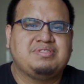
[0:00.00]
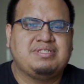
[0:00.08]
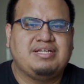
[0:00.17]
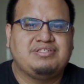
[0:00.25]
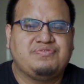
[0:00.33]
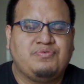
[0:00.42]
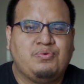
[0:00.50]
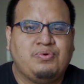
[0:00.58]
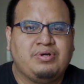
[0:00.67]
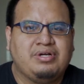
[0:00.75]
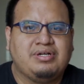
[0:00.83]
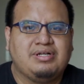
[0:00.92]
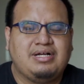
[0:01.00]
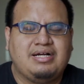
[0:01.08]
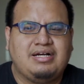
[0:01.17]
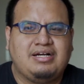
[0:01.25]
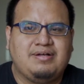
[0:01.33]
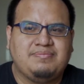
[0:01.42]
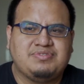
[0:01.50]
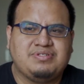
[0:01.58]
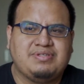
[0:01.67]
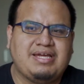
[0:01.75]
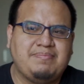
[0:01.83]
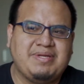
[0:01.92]
Stage 4,
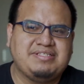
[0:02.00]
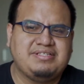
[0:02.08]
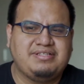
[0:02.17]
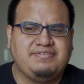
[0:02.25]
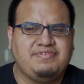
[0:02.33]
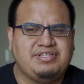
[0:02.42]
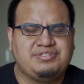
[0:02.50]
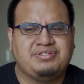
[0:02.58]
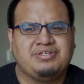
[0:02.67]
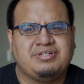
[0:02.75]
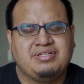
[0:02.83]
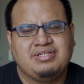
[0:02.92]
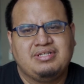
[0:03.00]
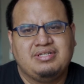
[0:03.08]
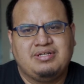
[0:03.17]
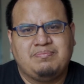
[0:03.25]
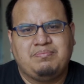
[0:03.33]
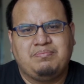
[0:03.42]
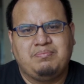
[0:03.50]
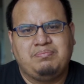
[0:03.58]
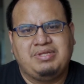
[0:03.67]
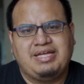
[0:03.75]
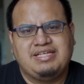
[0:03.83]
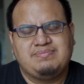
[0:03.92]
so that basically featured
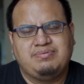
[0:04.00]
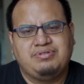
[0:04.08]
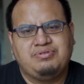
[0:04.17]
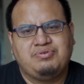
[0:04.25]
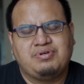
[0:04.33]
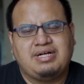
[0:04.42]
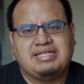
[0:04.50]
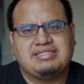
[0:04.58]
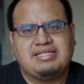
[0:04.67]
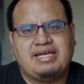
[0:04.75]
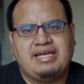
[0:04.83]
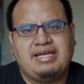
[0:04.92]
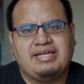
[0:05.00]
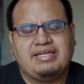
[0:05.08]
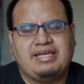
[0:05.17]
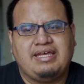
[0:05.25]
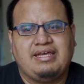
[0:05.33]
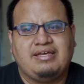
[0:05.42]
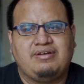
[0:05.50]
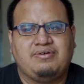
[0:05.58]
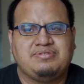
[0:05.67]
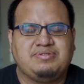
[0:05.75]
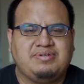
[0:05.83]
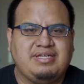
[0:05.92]
Blaze Blue Cross Tag and
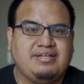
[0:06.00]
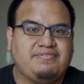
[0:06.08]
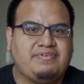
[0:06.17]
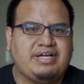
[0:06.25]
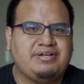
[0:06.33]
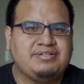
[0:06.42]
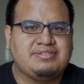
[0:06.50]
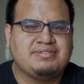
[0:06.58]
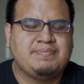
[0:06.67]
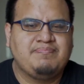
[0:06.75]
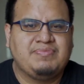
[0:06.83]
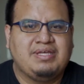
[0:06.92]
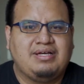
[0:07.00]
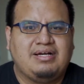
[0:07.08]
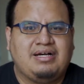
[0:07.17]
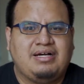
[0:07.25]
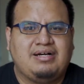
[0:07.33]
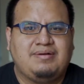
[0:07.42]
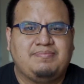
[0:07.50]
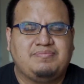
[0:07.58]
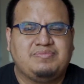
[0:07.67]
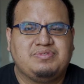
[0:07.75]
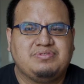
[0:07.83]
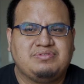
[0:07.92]
also King of Fighters.
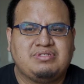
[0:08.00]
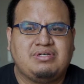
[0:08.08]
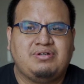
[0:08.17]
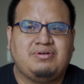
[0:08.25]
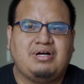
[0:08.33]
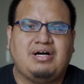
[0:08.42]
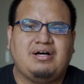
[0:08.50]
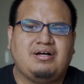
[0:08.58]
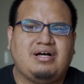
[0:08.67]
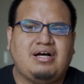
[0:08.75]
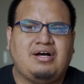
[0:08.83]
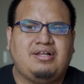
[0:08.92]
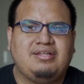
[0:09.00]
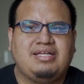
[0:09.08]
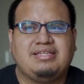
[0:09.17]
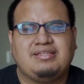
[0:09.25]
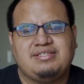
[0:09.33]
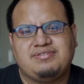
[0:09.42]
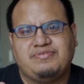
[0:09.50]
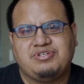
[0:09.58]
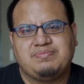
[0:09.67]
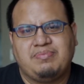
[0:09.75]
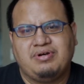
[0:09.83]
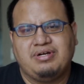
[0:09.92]
So I'll let this
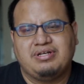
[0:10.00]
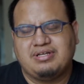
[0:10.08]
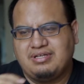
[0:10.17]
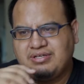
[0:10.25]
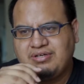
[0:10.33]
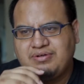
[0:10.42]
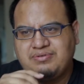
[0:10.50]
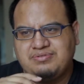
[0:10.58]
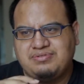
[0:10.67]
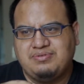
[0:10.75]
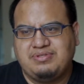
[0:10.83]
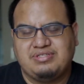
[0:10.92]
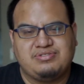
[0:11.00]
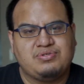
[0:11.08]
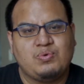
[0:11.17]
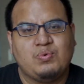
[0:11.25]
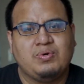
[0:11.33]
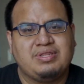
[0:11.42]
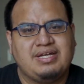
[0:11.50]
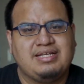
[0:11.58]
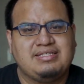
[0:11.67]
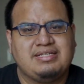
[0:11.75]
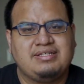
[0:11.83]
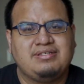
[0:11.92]
first part go to this tour that I
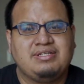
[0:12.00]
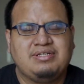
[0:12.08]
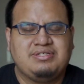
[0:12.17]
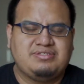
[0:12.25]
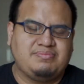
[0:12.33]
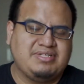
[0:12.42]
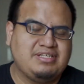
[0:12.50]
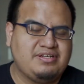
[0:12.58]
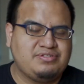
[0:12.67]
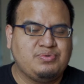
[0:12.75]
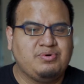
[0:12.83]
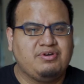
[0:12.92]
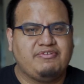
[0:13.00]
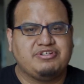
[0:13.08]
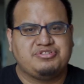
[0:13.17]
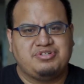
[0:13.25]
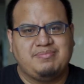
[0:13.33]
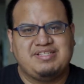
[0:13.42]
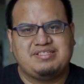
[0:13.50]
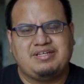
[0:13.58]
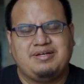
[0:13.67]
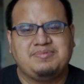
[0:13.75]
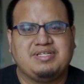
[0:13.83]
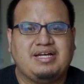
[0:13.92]
did. So we did a tour of our streaming
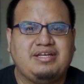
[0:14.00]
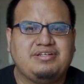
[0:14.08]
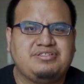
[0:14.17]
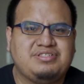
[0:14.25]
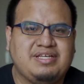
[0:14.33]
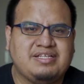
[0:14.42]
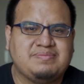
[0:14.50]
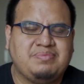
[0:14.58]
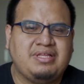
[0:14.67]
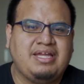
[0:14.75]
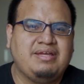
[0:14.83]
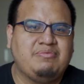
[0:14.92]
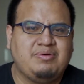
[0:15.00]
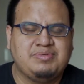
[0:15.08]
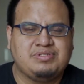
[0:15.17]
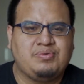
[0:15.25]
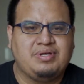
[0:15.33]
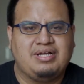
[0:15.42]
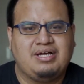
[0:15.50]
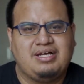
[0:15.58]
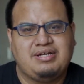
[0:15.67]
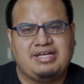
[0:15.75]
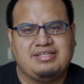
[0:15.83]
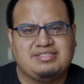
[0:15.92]
setup to kind of explain what was going
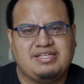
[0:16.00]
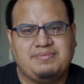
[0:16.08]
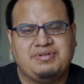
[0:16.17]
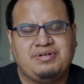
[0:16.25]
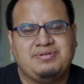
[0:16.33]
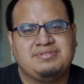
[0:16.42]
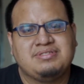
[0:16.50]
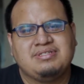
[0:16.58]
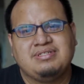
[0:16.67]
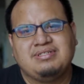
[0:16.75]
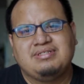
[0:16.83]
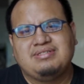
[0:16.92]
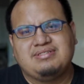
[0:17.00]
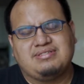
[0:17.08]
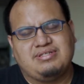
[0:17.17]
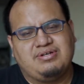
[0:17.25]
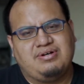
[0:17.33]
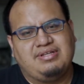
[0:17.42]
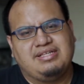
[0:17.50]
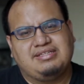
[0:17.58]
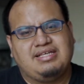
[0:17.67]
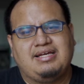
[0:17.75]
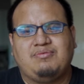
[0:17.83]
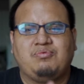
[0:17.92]
on, how the setup goes. So I'll
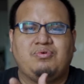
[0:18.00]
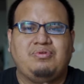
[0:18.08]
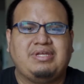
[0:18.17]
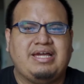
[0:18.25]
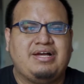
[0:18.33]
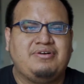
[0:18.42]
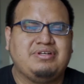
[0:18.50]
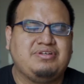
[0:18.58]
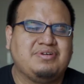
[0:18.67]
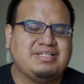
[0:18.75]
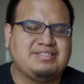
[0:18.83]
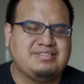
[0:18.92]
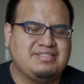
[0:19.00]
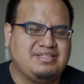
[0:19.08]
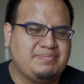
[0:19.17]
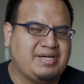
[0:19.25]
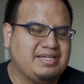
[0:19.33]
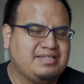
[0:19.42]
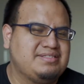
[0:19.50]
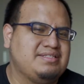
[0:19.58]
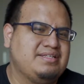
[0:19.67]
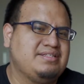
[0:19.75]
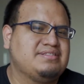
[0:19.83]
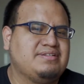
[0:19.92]
let that roll now, and you'll get to see behind the
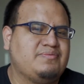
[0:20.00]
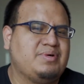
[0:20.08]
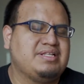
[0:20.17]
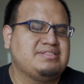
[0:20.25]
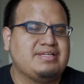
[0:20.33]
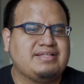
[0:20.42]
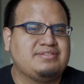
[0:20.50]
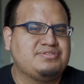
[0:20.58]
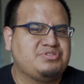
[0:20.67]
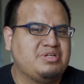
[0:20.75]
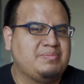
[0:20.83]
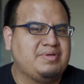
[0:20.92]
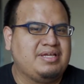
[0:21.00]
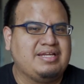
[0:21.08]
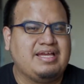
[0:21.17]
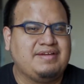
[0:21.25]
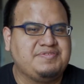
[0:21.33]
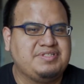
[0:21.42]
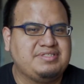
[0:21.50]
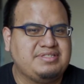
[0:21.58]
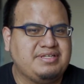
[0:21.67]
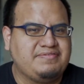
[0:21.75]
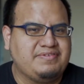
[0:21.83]
scenes of what it's like to stream an FGC